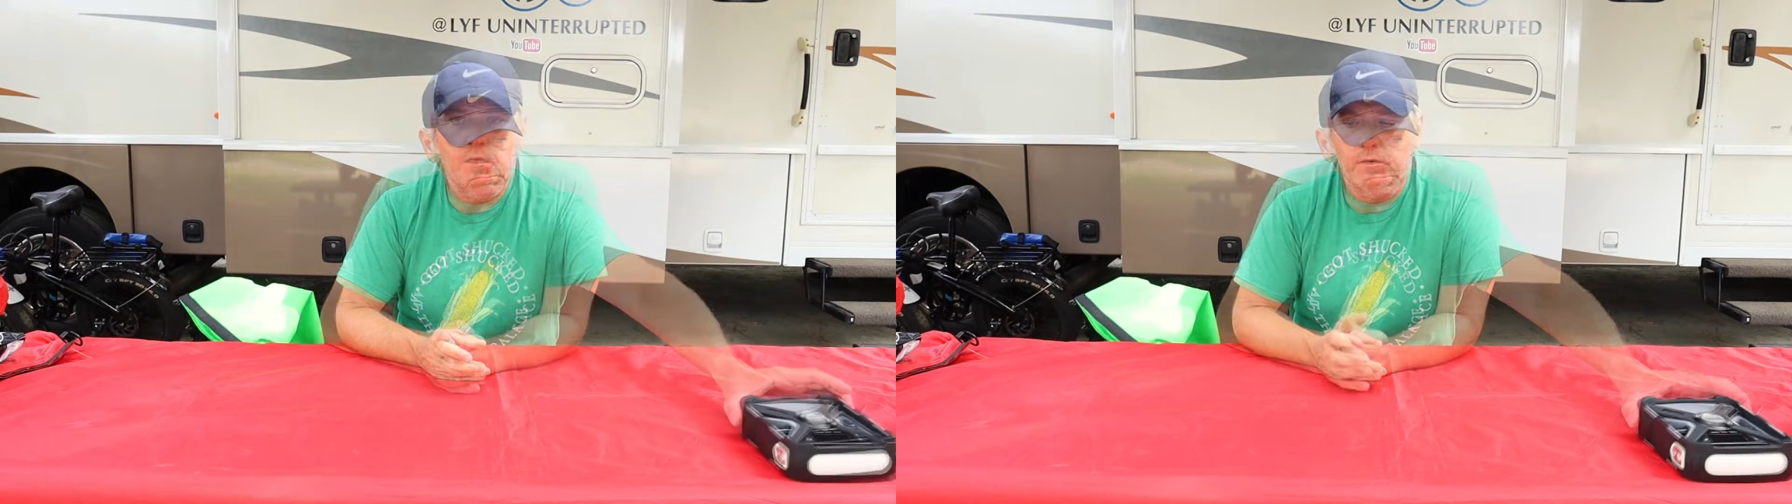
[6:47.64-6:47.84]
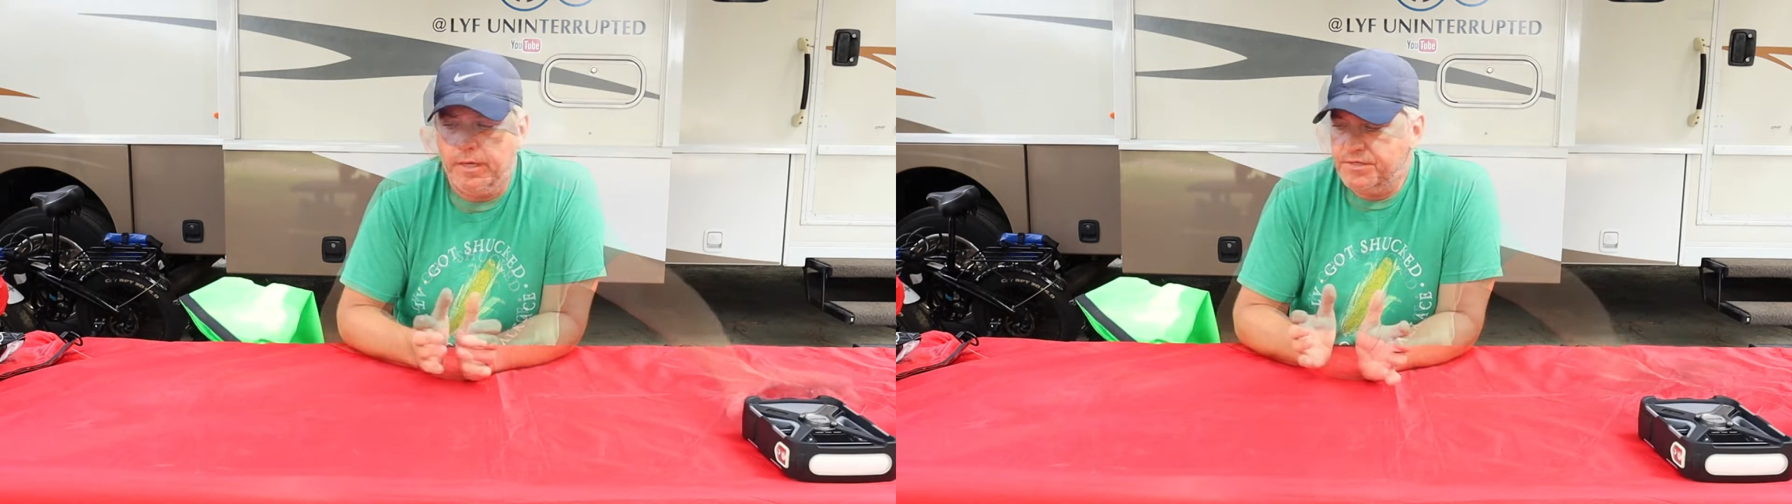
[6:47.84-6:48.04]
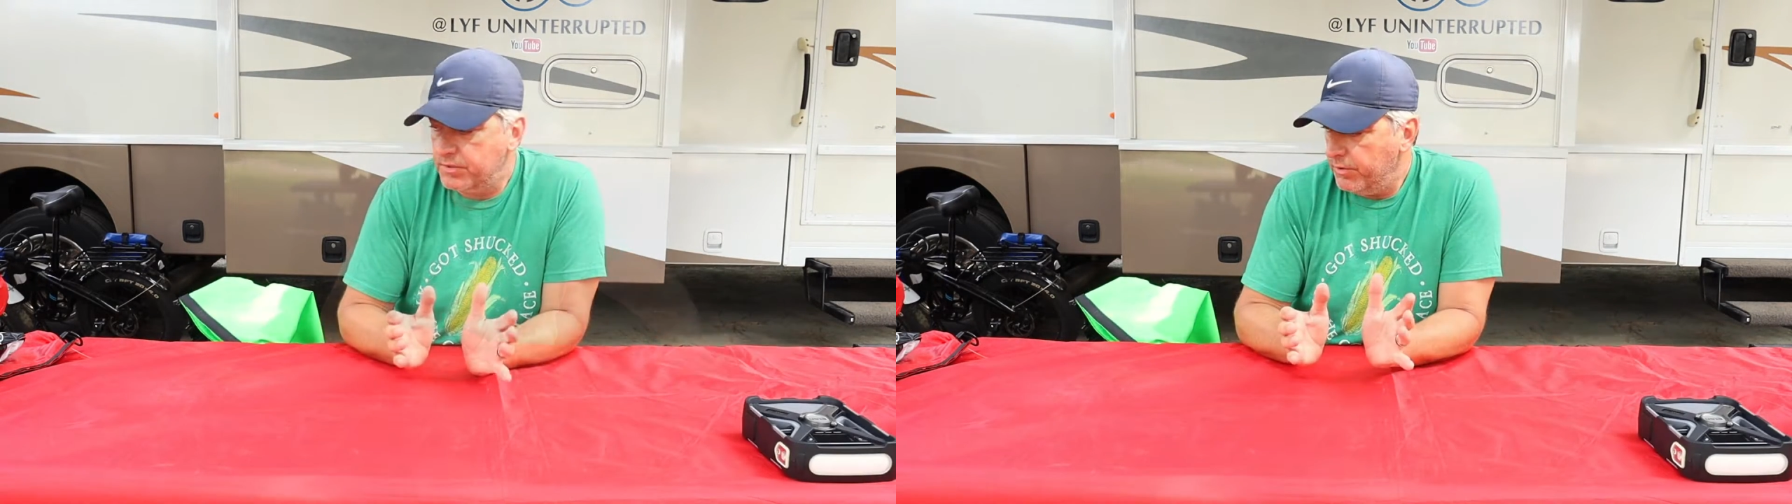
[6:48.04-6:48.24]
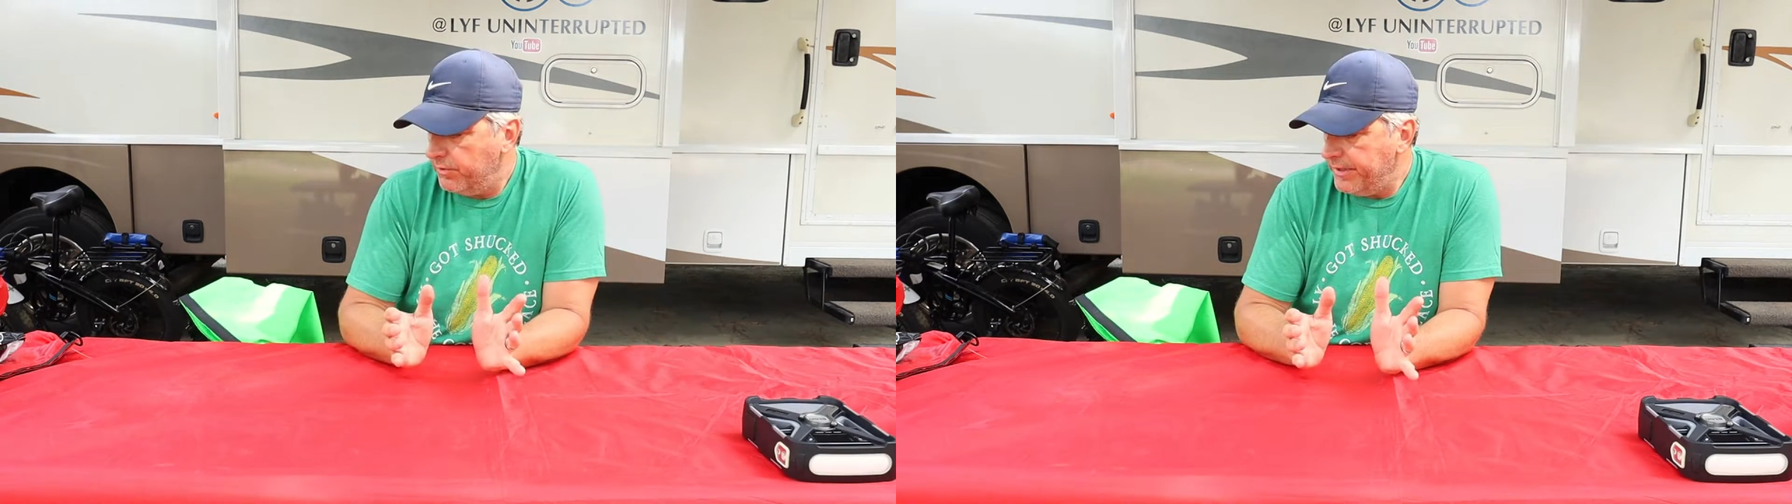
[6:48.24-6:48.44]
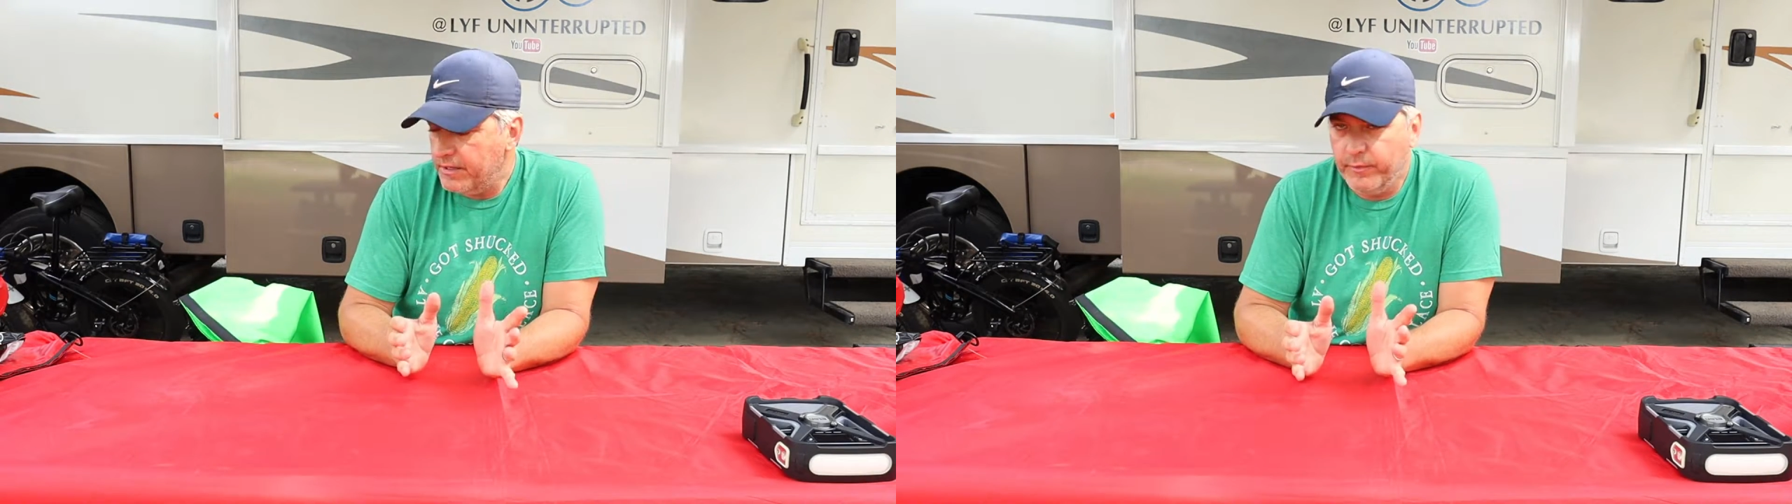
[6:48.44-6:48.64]
Alright, so
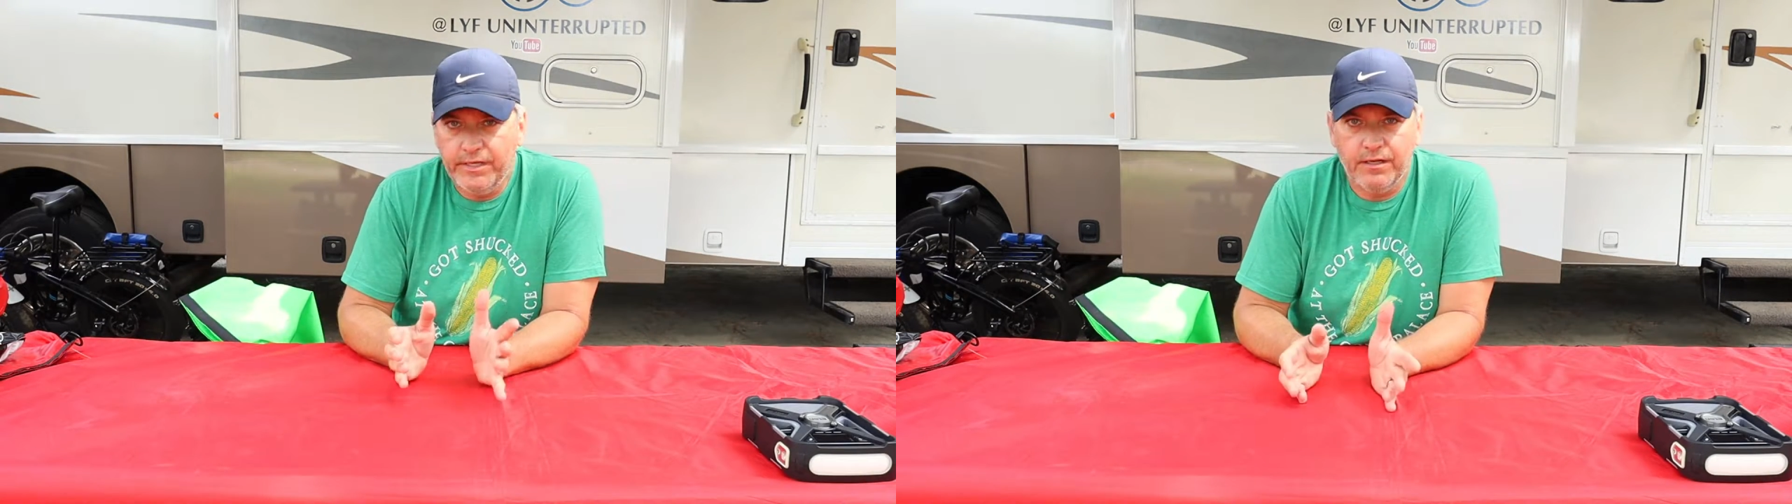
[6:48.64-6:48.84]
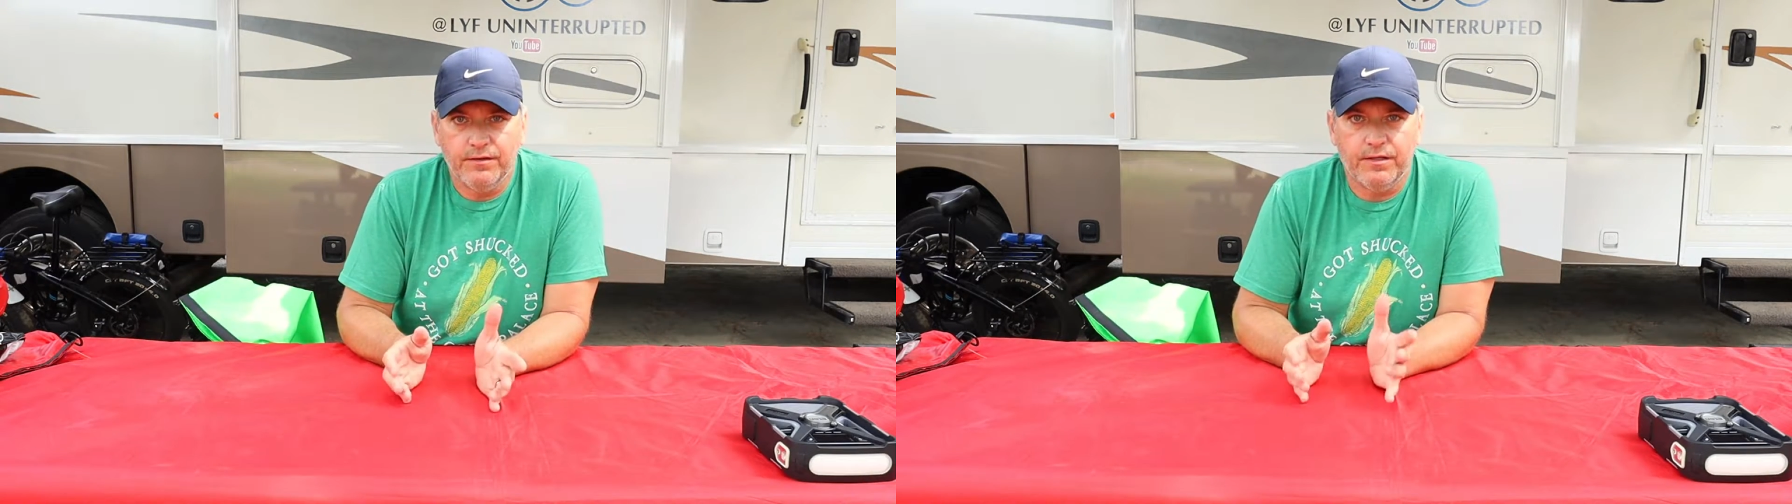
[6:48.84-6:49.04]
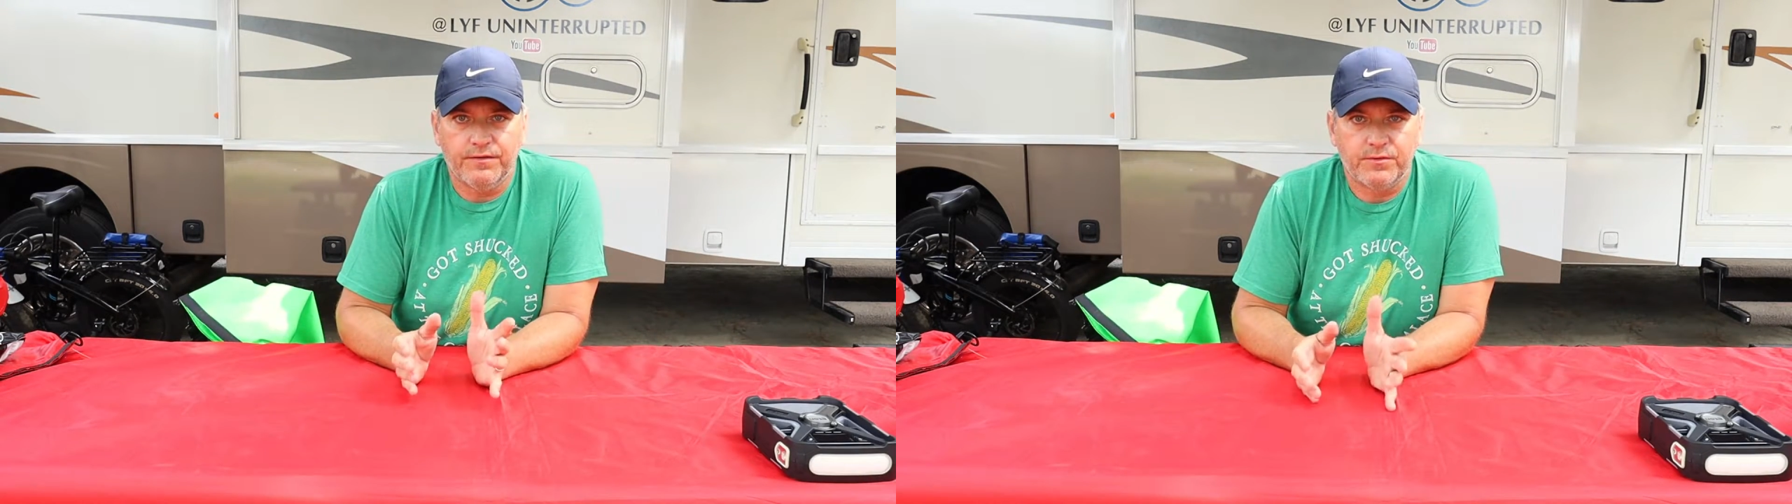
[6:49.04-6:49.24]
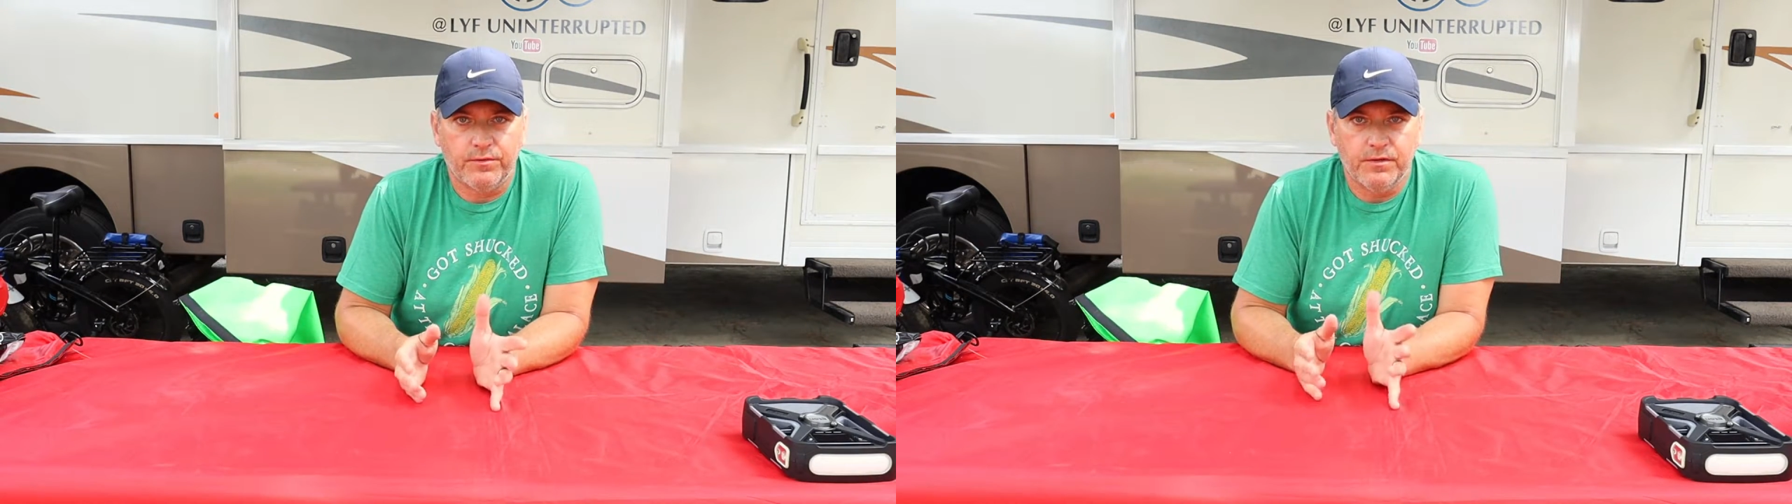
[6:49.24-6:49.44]
now that we get into sort